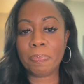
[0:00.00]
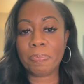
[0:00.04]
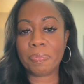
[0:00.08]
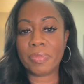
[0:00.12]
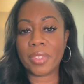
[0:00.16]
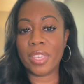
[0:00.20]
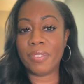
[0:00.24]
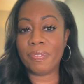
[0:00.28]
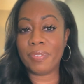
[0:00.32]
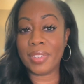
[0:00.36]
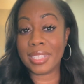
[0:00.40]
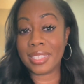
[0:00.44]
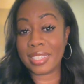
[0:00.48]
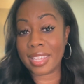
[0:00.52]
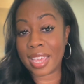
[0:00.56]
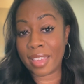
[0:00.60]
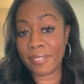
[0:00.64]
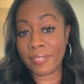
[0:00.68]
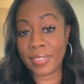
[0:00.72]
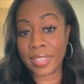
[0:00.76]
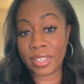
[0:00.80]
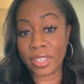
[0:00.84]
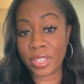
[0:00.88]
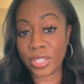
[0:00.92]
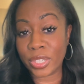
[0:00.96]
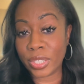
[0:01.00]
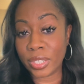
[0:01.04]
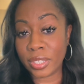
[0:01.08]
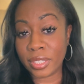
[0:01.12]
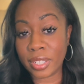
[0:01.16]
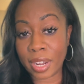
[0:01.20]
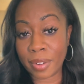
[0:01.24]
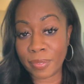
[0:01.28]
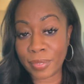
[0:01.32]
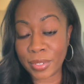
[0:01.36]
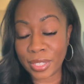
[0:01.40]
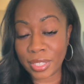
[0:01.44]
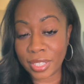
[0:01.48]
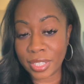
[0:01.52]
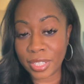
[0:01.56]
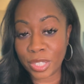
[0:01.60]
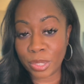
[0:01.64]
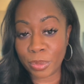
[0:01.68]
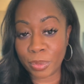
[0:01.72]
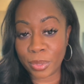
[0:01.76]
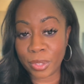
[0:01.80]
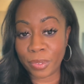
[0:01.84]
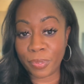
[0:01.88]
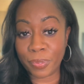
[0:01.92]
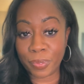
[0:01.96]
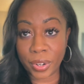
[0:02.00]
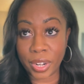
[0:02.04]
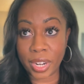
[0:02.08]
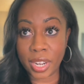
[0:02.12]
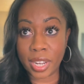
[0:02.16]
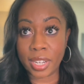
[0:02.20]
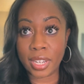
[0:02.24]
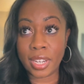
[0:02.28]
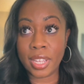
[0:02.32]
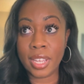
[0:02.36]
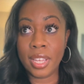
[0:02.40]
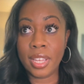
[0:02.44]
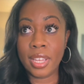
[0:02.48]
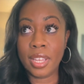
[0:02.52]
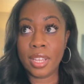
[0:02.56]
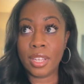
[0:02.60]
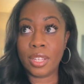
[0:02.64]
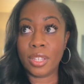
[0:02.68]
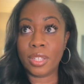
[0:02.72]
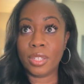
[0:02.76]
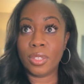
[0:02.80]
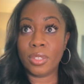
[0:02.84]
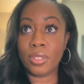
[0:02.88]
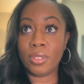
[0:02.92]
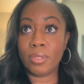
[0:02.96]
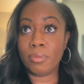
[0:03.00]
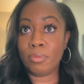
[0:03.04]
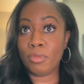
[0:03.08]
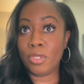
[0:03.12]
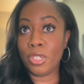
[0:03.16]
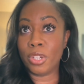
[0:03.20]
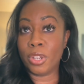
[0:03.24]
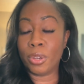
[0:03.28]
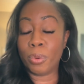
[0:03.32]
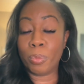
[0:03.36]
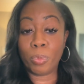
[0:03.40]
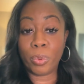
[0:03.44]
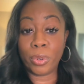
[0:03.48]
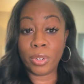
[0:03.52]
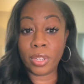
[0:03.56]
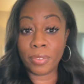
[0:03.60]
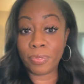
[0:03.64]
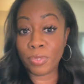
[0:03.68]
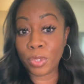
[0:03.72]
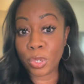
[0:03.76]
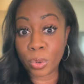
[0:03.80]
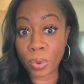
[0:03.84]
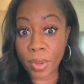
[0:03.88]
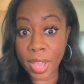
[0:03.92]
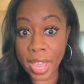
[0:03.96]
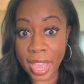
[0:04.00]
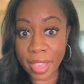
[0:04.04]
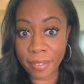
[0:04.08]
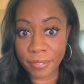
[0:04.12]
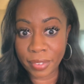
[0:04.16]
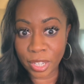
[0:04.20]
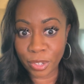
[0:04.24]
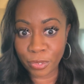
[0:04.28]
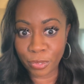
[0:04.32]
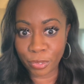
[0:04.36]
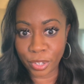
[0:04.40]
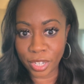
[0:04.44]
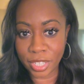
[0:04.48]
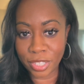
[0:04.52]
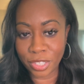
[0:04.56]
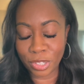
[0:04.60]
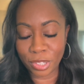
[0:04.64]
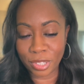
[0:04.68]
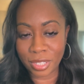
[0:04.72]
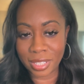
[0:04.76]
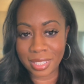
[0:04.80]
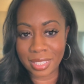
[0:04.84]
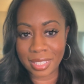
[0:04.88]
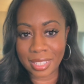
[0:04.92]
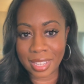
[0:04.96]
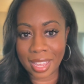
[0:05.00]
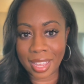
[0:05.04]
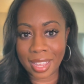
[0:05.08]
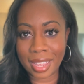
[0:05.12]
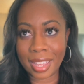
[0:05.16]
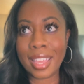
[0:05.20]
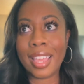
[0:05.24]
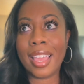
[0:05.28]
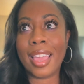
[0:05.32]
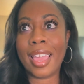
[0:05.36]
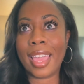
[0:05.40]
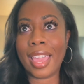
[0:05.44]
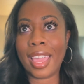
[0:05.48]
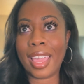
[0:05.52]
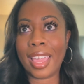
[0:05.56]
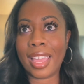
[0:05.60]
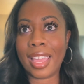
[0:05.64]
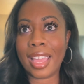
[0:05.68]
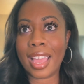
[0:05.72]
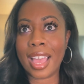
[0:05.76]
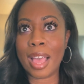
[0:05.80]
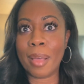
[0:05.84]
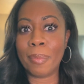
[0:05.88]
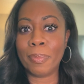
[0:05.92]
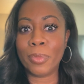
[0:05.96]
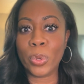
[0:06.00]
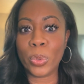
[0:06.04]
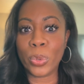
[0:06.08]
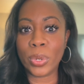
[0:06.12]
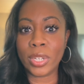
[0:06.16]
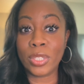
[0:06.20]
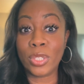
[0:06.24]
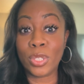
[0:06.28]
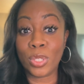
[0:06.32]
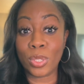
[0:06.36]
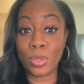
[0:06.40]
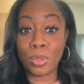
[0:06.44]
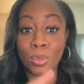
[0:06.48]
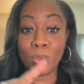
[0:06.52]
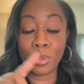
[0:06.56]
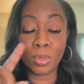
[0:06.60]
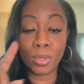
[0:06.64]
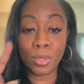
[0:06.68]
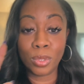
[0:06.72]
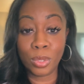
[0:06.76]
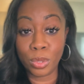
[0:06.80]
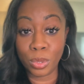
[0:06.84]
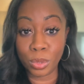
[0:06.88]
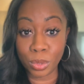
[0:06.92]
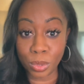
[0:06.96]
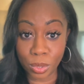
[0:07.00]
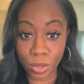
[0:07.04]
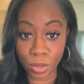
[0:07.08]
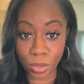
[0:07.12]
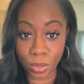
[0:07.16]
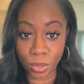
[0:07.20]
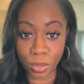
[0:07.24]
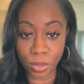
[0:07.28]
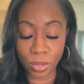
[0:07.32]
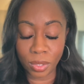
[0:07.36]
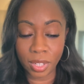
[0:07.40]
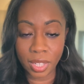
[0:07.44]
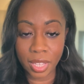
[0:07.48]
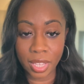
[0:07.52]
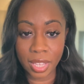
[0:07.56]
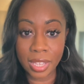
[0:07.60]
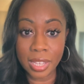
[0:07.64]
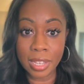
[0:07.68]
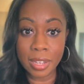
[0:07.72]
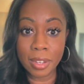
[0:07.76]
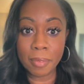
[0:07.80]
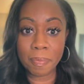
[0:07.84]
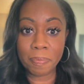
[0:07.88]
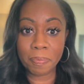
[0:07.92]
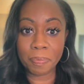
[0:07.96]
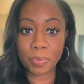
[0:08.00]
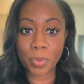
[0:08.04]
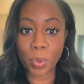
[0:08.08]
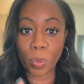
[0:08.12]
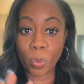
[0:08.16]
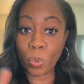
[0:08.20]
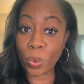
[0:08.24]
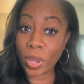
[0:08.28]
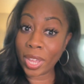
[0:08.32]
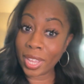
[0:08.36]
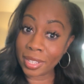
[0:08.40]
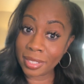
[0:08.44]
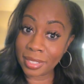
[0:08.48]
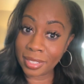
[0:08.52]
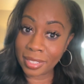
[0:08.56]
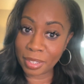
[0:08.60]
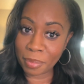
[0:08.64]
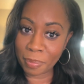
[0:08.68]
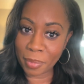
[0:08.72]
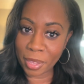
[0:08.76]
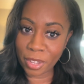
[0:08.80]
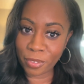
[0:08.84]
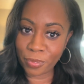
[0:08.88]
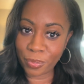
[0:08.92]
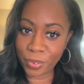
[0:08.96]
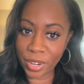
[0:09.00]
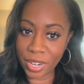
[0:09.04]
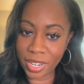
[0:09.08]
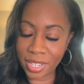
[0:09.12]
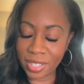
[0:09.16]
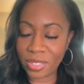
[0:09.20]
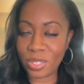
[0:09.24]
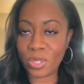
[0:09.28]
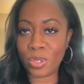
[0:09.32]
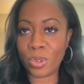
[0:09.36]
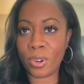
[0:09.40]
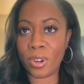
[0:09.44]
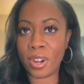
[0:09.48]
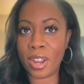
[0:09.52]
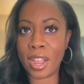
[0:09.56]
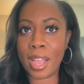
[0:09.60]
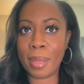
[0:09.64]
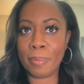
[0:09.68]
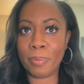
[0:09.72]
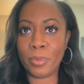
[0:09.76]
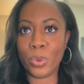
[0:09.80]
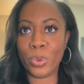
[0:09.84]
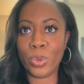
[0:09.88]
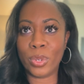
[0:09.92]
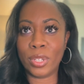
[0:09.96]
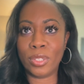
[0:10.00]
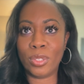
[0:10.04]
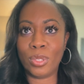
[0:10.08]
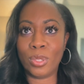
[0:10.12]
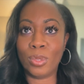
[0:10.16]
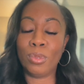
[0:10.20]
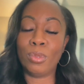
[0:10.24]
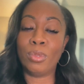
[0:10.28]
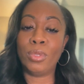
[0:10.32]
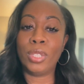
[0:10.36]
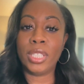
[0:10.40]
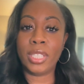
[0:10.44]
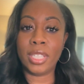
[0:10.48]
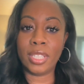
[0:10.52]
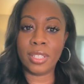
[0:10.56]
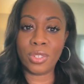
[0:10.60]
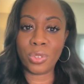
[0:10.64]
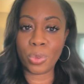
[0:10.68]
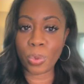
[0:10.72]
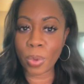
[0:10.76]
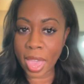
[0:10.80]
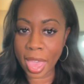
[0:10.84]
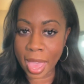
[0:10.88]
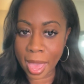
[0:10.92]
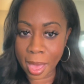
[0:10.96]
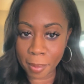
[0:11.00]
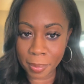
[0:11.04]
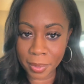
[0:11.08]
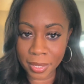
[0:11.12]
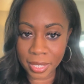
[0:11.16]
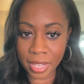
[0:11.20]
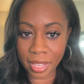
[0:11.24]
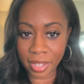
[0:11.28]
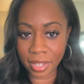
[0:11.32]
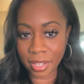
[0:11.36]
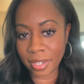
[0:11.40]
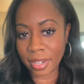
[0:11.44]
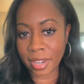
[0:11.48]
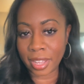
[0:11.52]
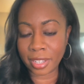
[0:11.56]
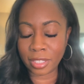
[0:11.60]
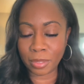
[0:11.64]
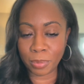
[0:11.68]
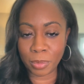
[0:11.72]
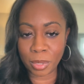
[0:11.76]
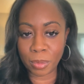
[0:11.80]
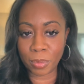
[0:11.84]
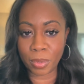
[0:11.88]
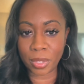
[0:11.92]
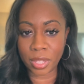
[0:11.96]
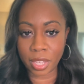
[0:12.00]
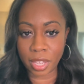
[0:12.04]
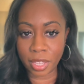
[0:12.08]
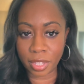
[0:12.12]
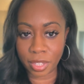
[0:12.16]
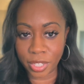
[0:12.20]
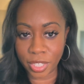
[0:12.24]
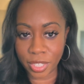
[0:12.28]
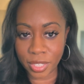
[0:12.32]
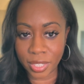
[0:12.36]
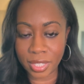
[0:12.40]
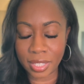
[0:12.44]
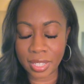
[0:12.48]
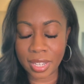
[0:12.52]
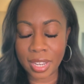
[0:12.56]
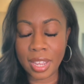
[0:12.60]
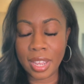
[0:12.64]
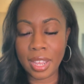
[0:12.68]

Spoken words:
If it's having a good conversation with a friend, you know, what if you don't have any friends, you could say, hey, I'm going to Google ways to make friends, or I'm going to look into apps that connect me with others.